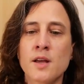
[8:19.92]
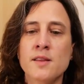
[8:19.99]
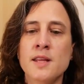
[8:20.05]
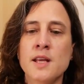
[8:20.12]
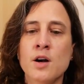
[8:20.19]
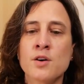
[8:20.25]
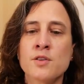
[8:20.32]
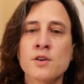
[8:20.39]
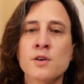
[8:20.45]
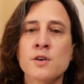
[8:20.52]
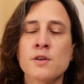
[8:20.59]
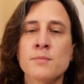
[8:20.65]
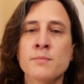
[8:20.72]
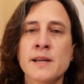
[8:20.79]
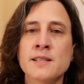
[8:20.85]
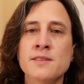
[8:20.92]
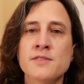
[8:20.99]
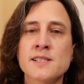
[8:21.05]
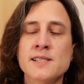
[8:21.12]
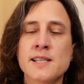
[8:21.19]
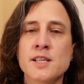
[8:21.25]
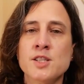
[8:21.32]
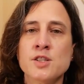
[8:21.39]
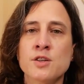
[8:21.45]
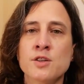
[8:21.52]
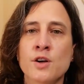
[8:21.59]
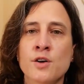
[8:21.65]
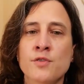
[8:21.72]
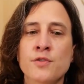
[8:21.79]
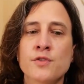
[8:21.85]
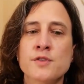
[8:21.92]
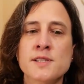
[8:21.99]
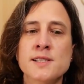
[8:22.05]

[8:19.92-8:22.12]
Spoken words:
The other manifestation of